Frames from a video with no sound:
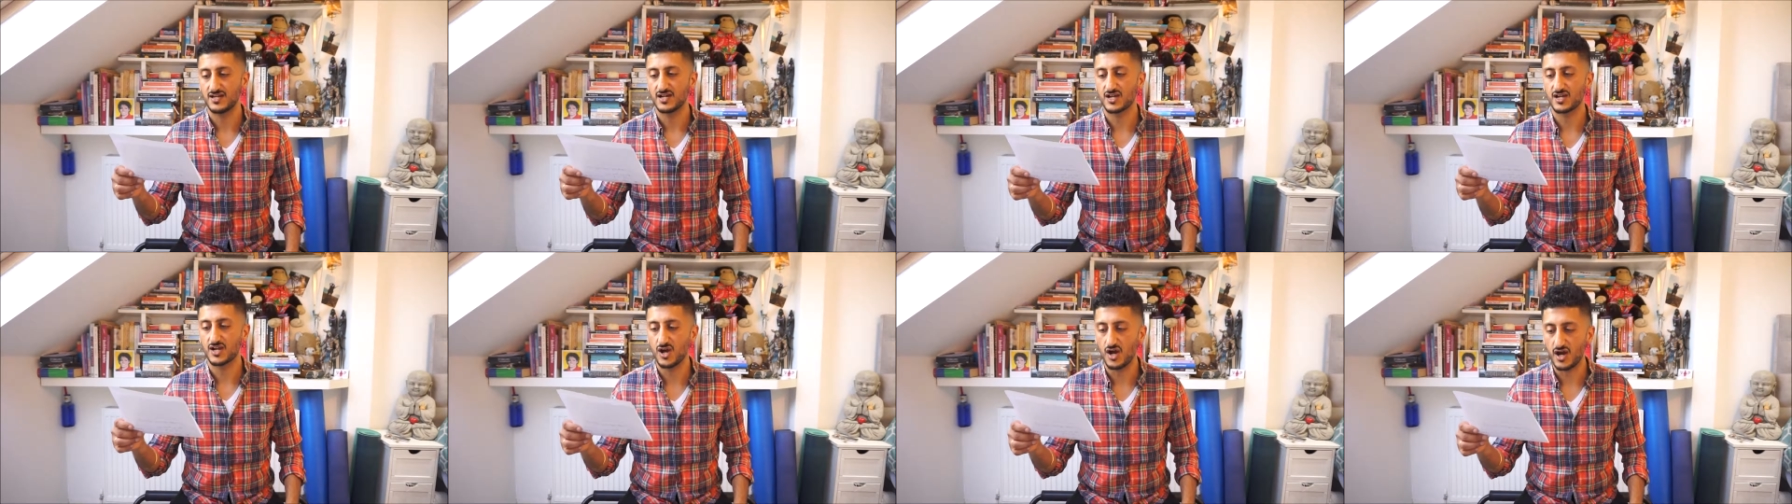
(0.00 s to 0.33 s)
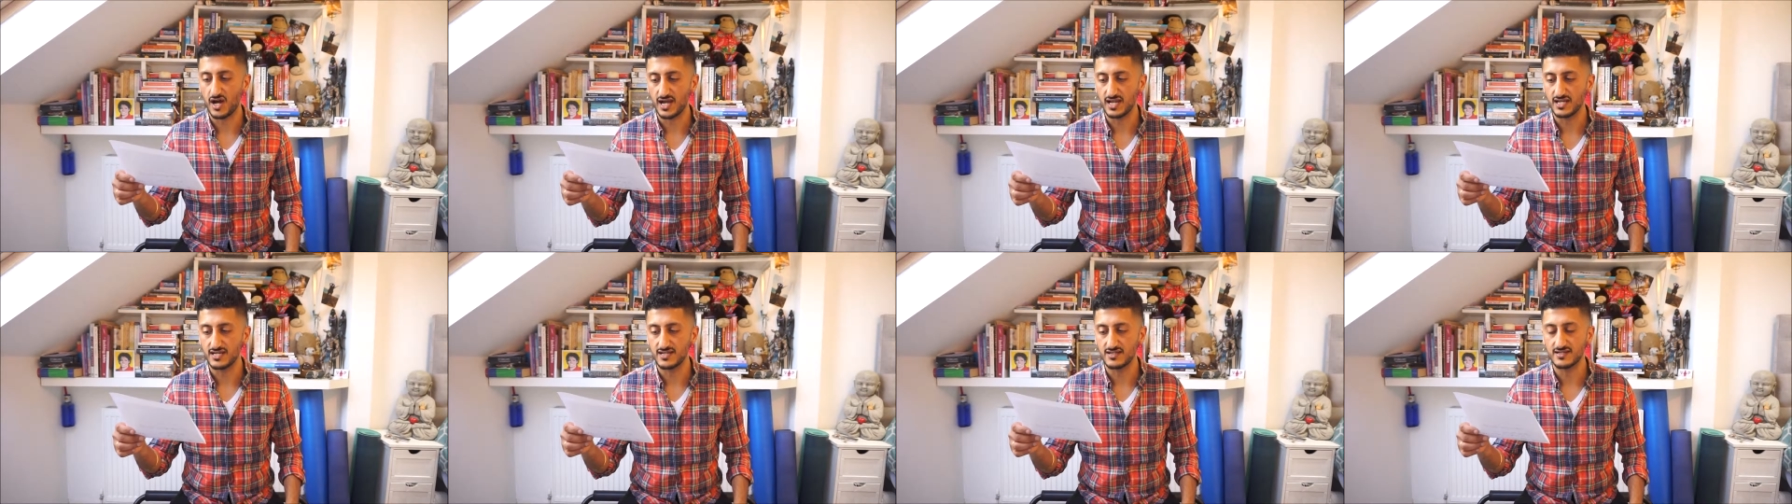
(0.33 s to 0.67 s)

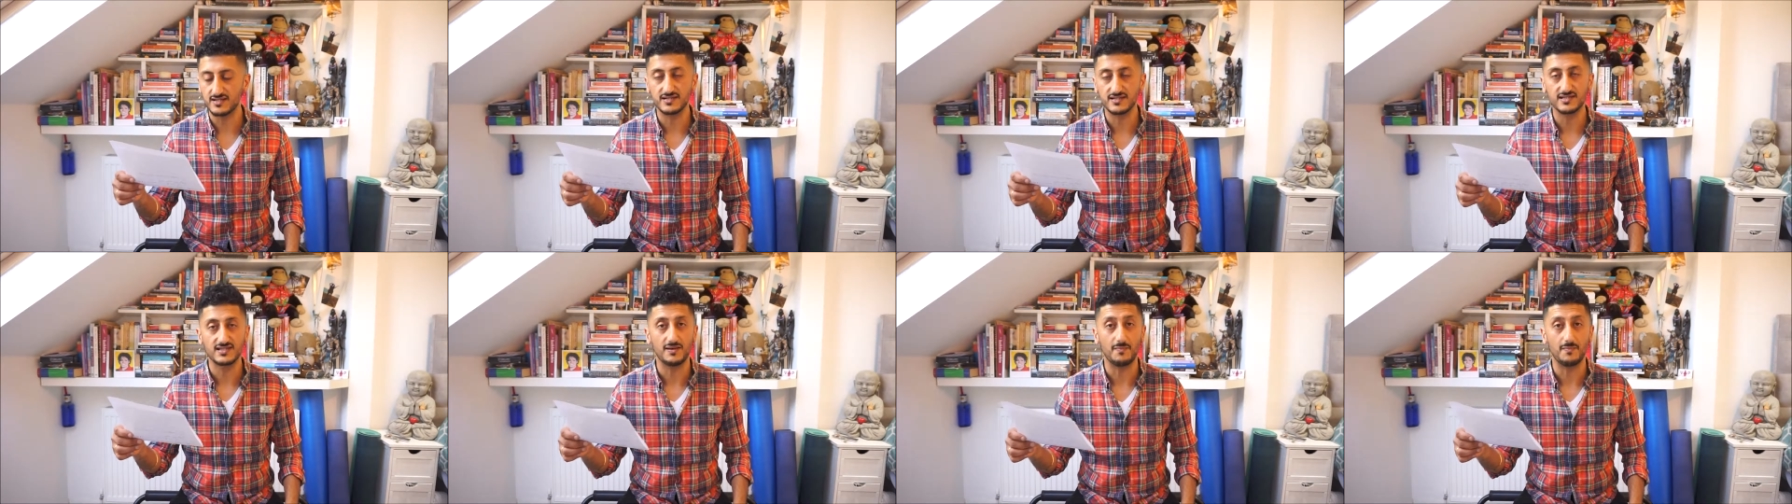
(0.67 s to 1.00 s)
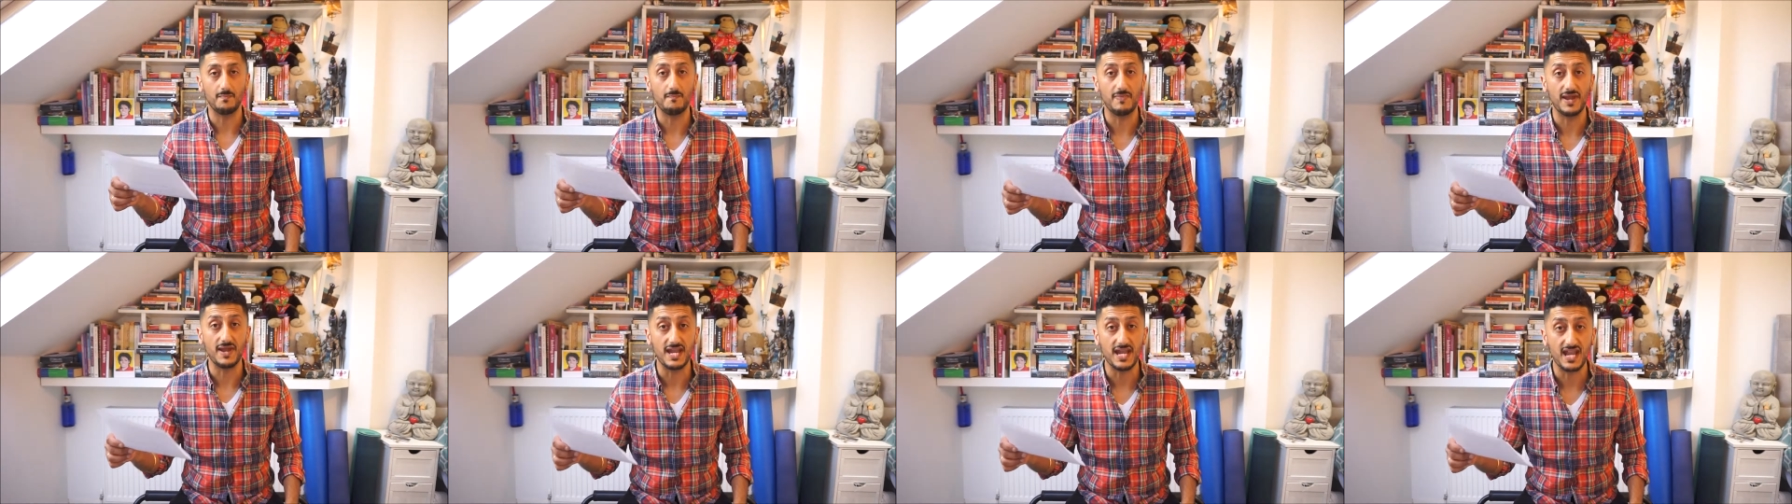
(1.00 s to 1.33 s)
kindness,
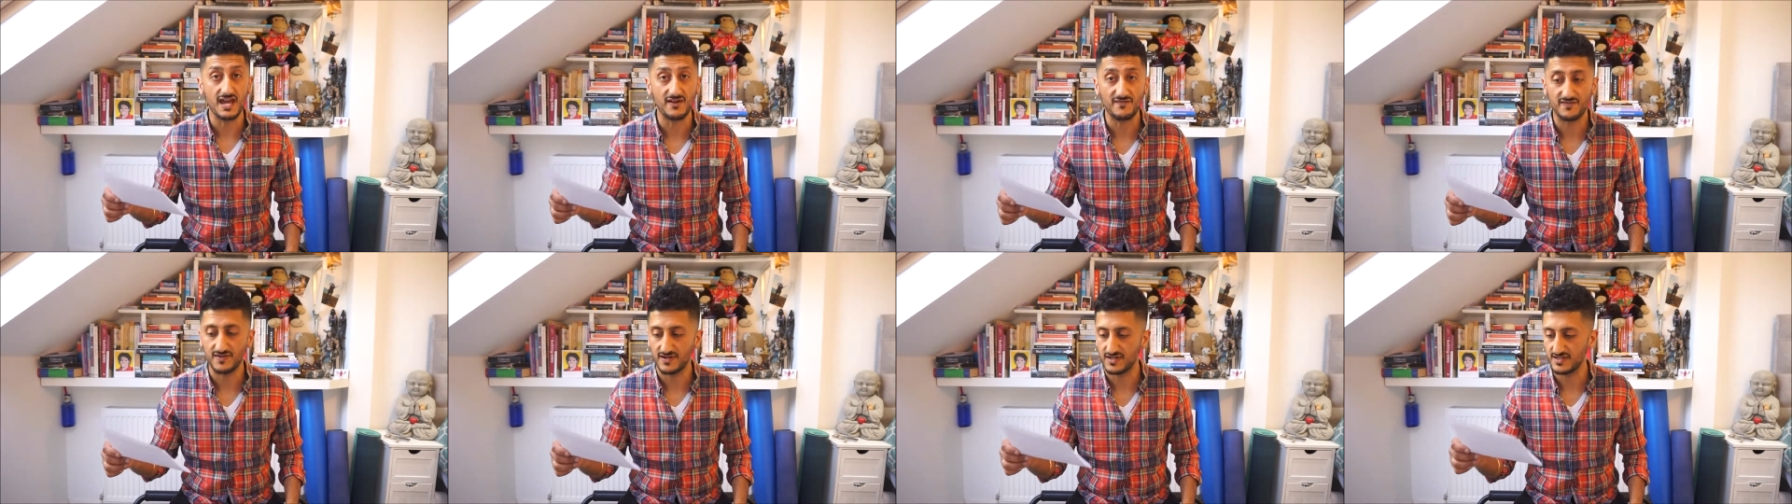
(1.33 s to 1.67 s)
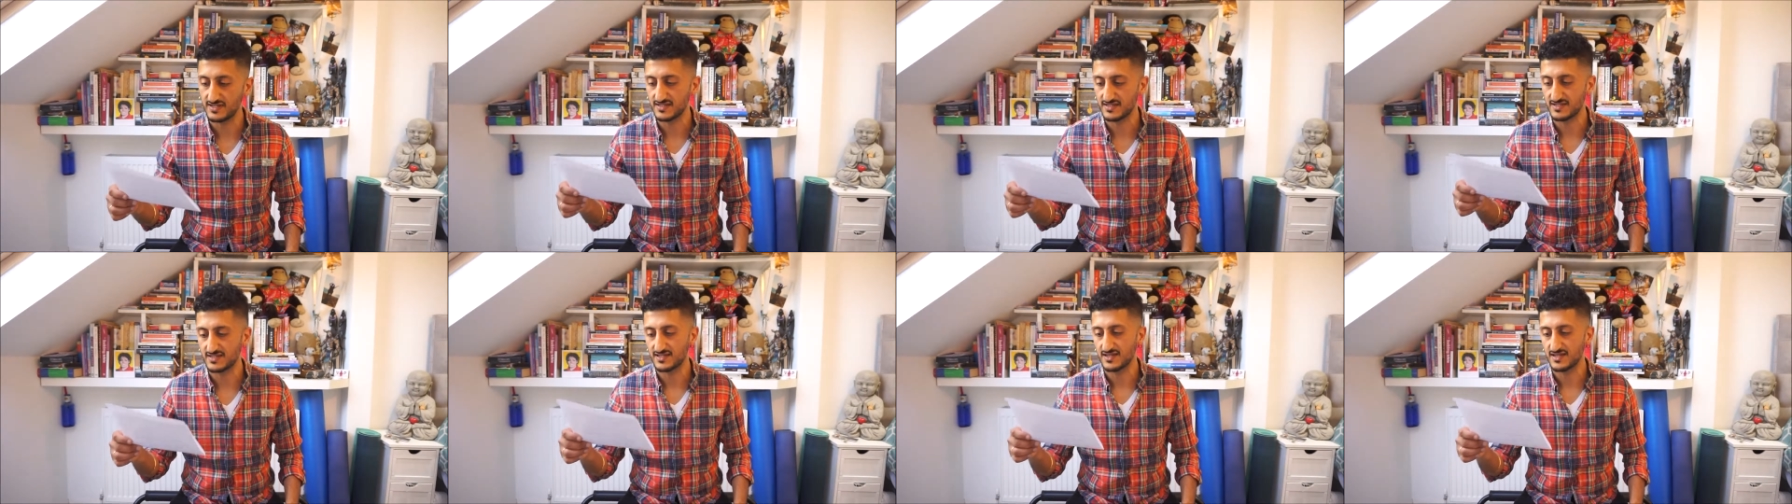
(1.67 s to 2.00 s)

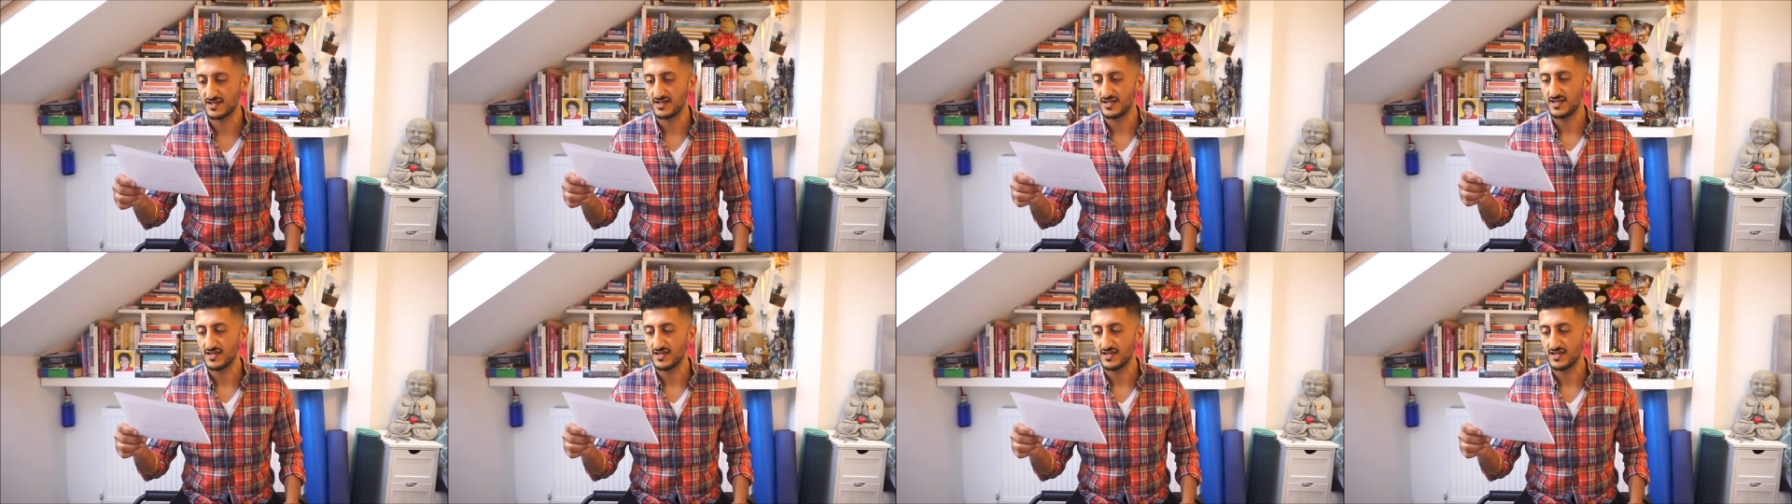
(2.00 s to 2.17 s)
benevolence,